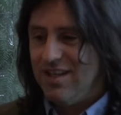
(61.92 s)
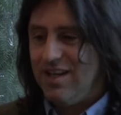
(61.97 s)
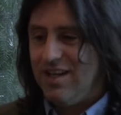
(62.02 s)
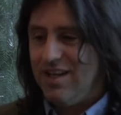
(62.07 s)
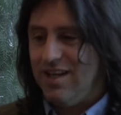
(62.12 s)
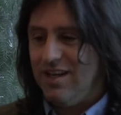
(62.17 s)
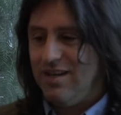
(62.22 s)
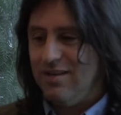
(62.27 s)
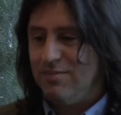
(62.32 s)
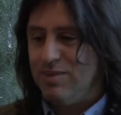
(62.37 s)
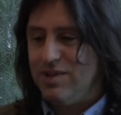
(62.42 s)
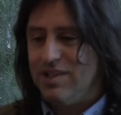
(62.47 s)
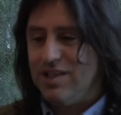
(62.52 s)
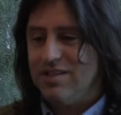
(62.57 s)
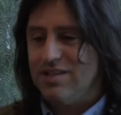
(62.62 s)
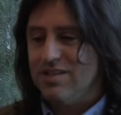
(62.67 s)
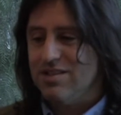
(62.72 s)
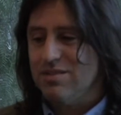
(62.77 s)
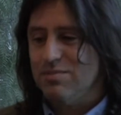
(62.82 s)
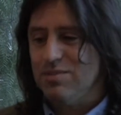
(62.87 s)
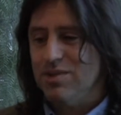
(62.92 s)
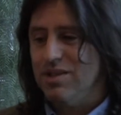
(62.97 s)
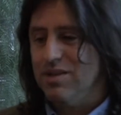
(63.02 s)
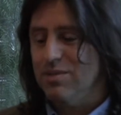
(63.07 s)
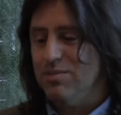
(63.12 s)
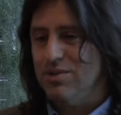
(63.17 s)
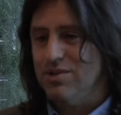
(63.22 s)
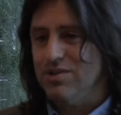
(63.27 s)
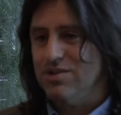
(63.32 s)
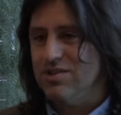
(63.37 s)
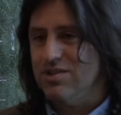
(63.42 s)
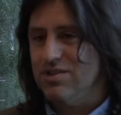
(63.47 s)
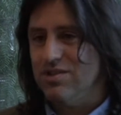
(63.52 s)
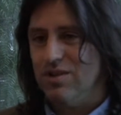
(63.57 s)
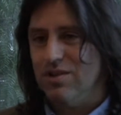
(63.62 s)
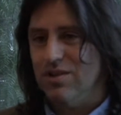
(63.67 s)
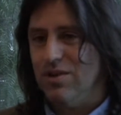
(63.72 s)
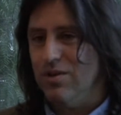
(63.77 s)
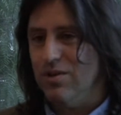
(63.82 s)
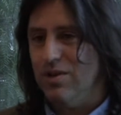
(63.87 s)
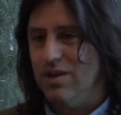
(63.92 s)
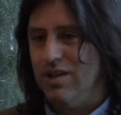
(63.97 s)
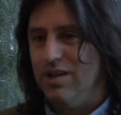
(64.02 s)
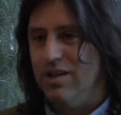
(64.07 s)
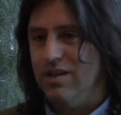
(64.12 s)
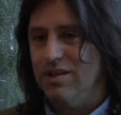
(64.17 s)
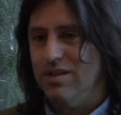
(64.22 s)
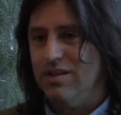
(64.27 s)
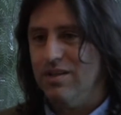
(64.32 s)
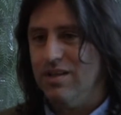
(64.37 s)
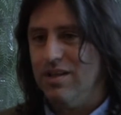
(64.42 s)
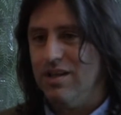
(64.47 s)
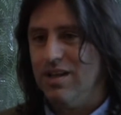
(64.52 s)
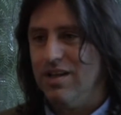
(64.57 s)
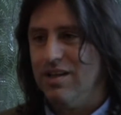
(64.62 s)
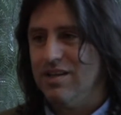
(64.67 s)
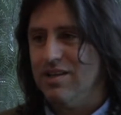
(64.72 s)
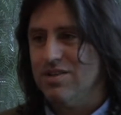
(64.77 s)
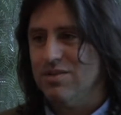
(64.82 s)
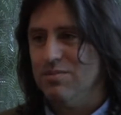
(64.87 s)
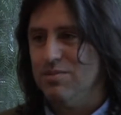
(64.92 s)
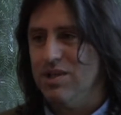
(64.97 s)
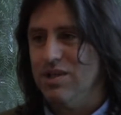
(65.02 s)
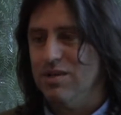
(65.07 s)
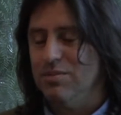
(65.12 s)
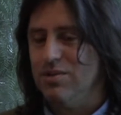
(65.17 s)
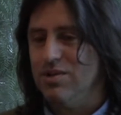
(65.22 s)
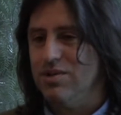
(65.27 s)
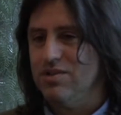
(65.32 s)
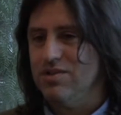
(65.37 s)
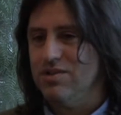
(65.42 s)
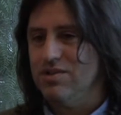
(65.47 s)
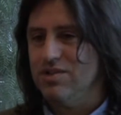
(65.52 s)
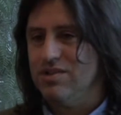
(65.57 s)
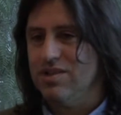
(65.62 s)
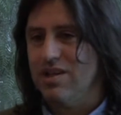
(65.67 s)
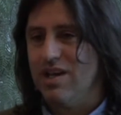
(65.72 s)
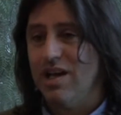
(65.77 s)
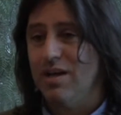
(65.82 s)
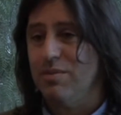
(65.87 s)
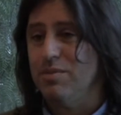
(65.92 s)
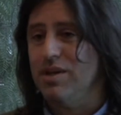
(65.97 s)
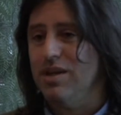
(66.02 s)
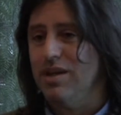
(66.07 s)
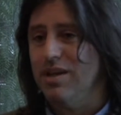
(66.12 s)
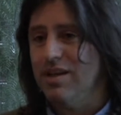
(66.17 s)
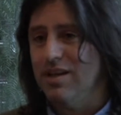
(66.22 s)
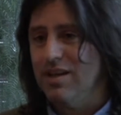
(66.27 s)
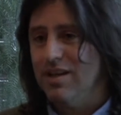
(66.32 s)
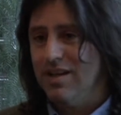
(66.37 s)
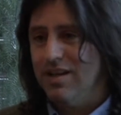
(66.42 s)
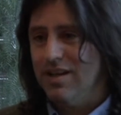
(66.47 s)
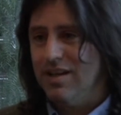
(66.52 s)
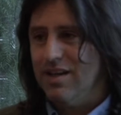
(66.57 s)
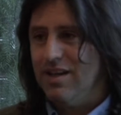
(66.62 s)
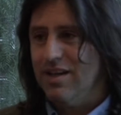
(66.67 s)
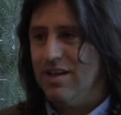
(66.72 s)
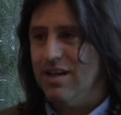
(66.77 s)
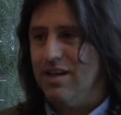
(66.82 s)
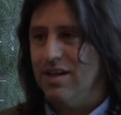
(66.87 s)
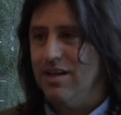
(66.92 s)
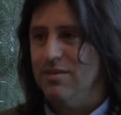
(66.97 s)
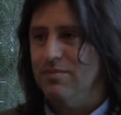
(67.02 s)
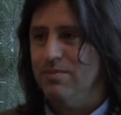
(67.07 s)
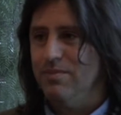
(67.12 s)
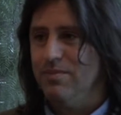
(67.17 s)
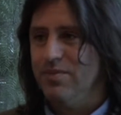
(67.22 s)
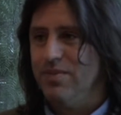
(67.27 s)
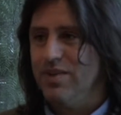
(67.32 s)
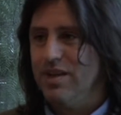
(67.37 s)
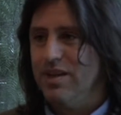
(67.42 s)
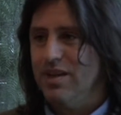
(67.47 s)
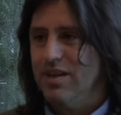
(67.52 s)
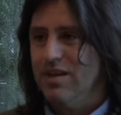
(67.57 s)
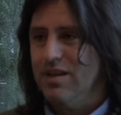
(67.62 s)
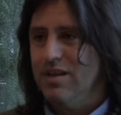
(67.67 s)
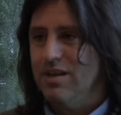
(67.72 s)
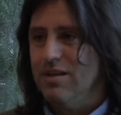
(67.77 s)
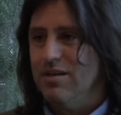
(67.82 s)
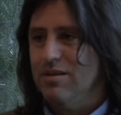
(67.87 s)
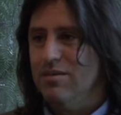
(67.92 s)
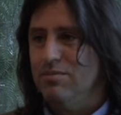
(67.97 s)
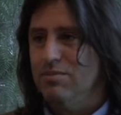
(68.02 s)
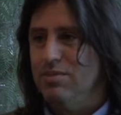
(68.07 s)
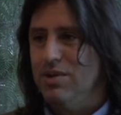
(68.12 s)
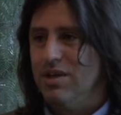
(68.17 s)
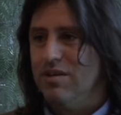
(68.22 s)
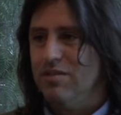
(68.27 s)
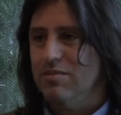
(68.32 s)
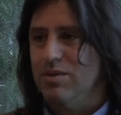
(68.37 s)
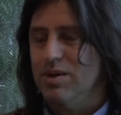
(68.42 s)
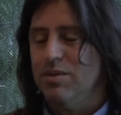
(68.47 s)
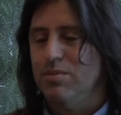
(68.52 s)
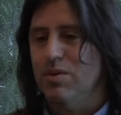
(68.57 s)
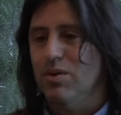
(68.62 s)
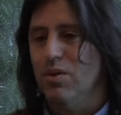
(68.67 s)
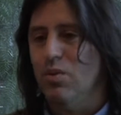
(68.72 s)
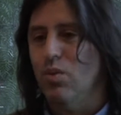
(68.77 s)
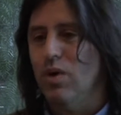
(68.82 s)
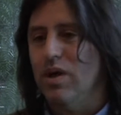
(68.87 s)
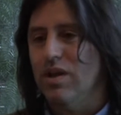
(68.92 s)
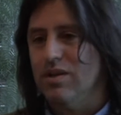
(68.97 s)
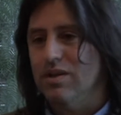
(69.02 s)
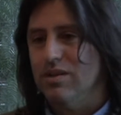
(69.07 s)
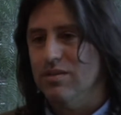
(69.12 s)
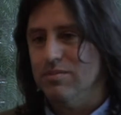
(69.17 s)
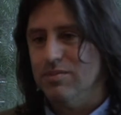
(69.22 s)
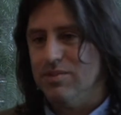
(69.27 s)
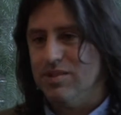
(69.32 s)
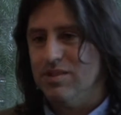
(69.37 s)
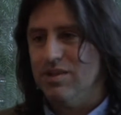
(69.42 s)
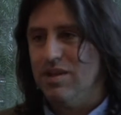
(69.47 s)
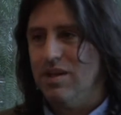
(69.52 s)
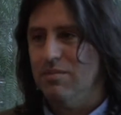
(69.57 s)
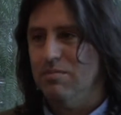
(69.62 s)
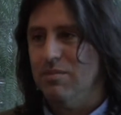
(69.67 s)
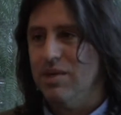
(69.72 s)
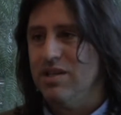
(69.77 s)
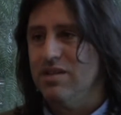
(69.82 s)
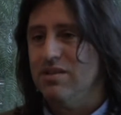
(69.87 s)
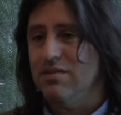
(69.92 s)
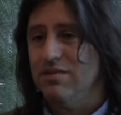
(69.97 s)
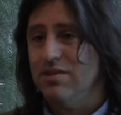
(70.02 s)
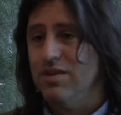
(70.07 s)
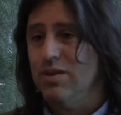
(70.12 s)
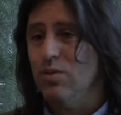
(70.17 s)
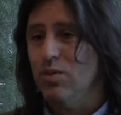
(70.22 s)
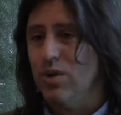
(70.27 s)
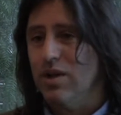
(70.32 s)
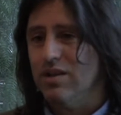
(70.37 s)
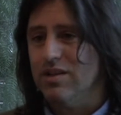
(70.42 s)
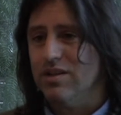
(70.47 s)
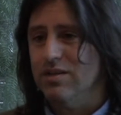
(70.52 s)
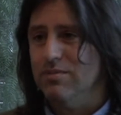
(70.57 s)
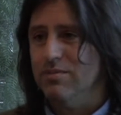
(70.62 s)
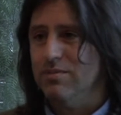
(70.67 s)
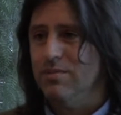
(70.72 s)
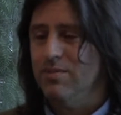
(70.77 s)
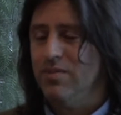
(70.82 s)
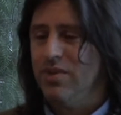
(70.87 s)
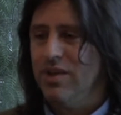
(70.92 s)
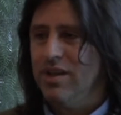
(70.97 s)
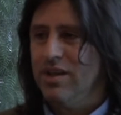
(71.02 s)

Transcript: Uh, but that doesn't mean the person's not lonely and it doesn't mean the person's happy. Um, but if people are welcomed and made to feel welcome,